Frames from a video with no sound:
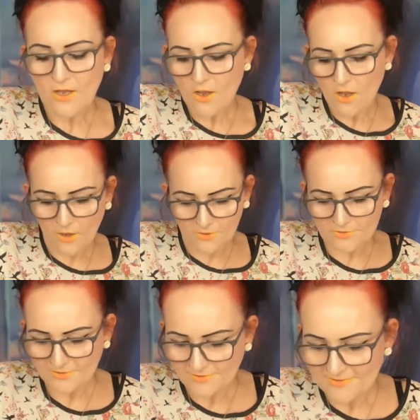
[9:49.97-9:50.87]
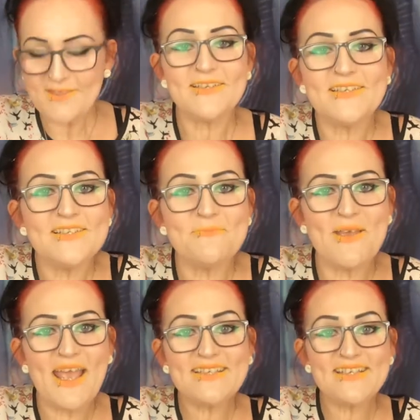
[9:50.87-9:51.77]
God, this is
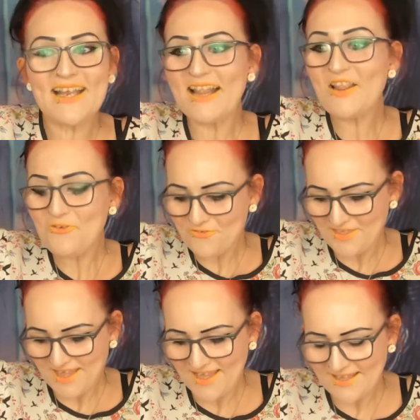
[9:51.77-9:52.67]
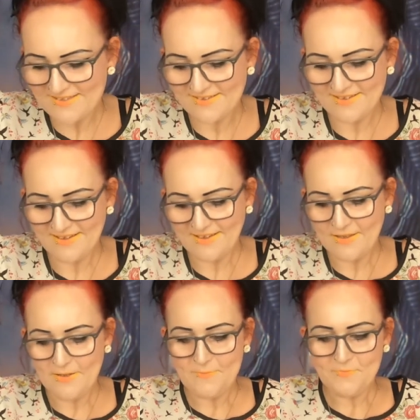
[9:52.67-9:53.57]
amazing. I love this.
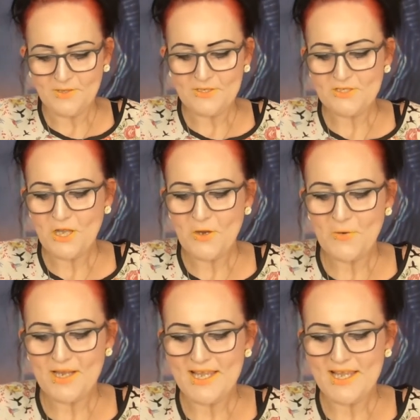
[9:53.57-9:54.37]
So